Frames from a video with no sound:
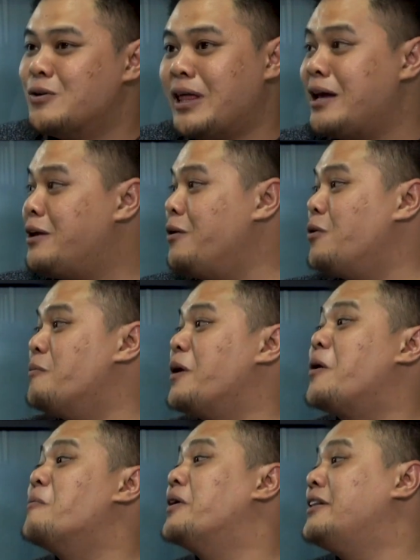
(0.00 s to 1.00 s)
so thank you to my
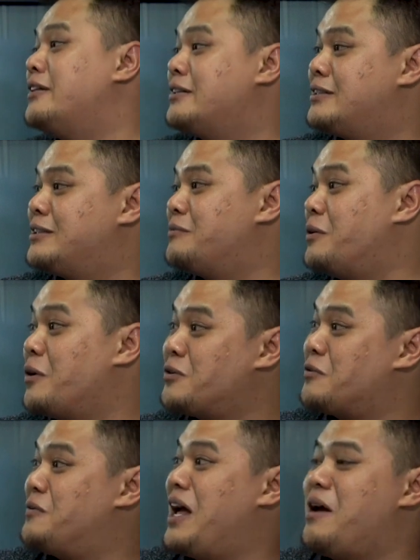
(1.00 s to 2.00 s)
competitors. Because
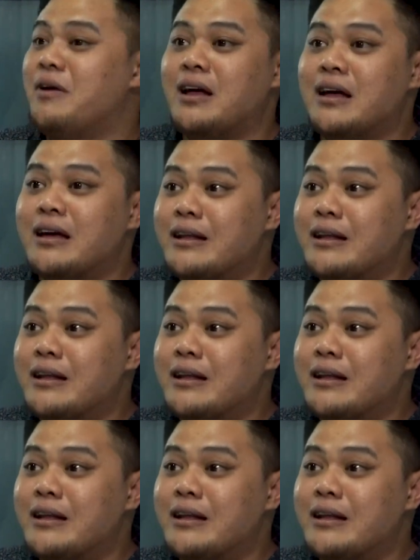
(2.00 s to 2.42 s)
of them,